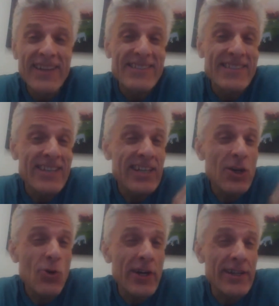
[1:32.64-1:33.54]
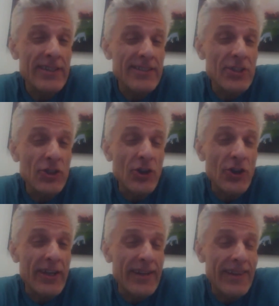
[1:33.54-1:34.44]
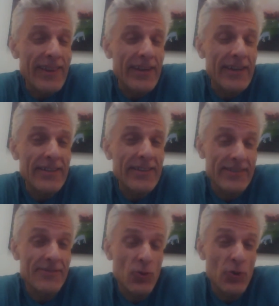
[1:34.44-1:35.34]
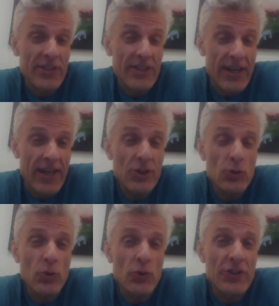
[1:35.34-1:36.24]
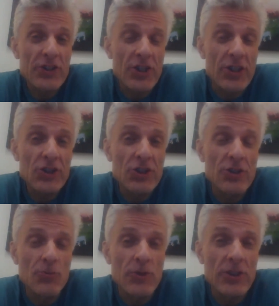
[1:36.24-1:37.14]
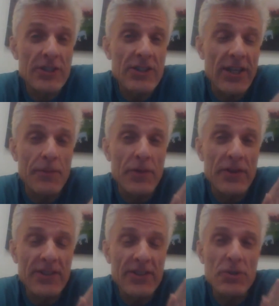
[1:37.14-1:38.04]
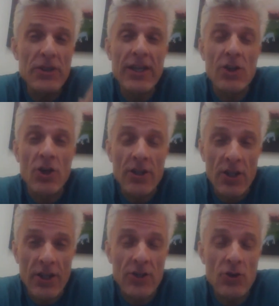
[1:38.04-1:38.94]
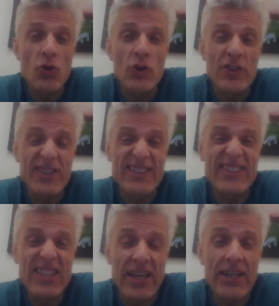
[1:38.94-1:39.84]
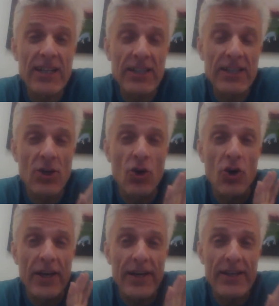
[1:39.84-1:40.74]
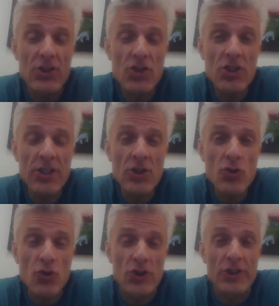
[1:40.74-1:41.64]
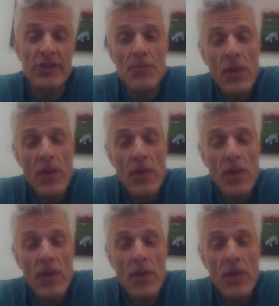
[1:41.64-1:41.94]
It's not quite as good, I think, as, of course, an actual discussion in real time, but this being an online course, it is technically all asynchronous.